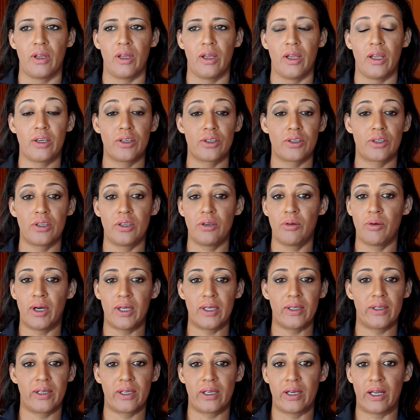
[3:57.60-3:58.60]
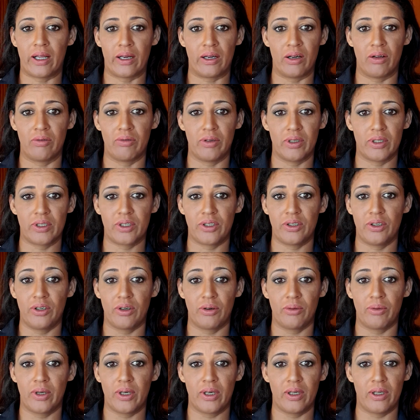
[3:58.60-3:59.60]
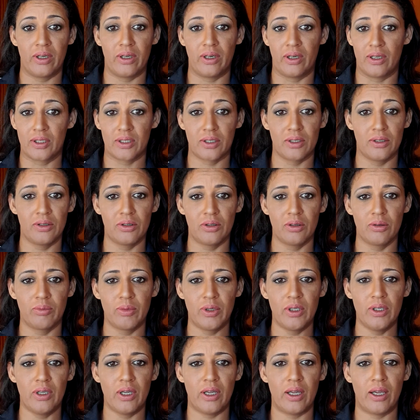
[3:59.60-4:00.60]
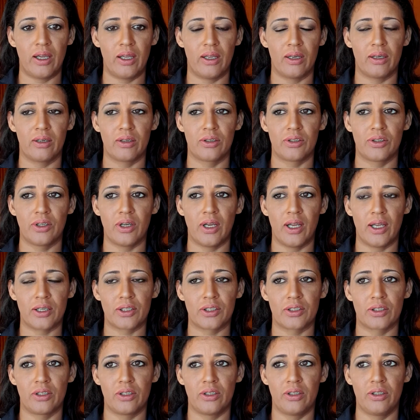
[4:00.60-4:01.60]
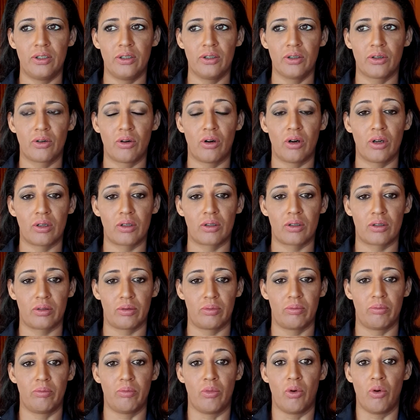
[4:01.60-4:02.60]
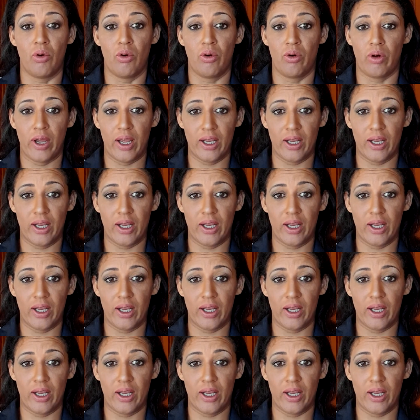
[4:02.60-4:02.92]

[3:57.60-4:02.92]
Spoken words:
And she wanted none of it. She didn't want to listen to me, and she actually got more